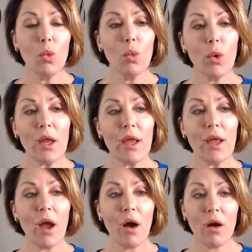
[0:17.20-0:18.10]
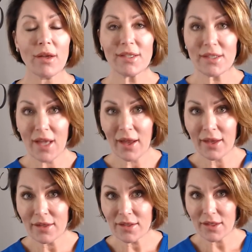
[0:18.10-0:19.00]
We are a
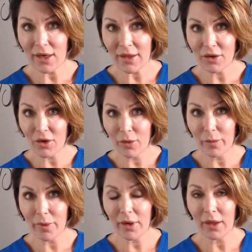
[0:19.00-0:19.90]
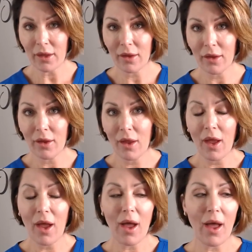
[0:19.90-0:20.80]
science-led company
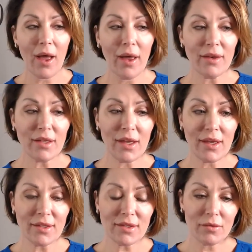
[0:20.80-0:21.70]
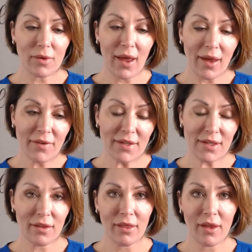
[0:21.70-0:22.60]
and it's
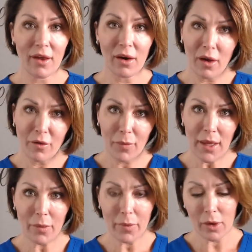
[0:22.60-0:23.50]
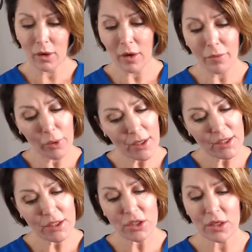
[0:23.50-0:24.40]
evident that a lot of people, a lot of
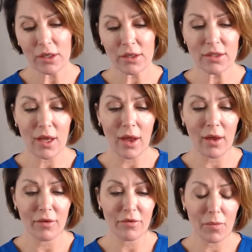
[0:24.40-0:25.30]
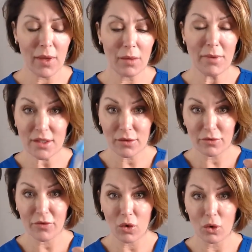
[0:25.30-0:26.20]
practitioners have been
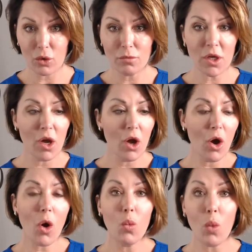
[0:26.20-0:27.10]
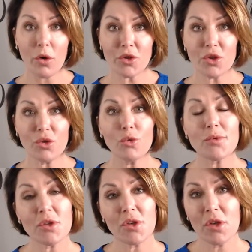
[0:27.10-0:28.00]
misinformed on what
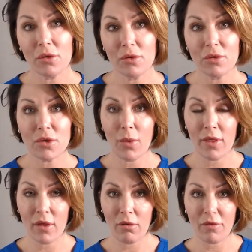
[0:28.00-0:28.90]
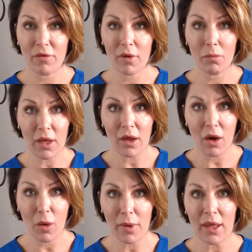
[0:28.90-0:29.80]
tubes to use when they're offering
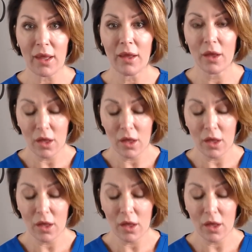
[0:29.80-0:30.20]
PRP.